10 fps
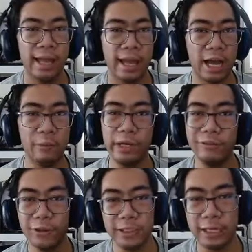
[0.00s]
how many of
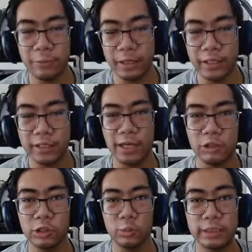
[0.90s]
those 9 million
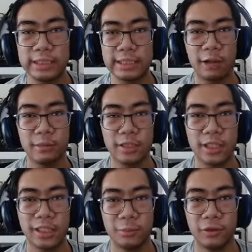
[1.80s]
consoles went to
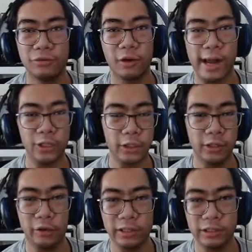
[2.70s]
scalpers before actually
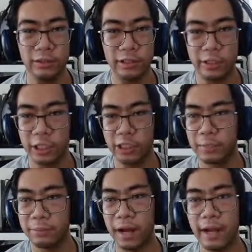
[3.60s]
going to
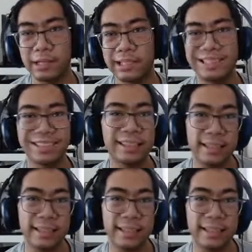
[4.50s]
legitimate buyers?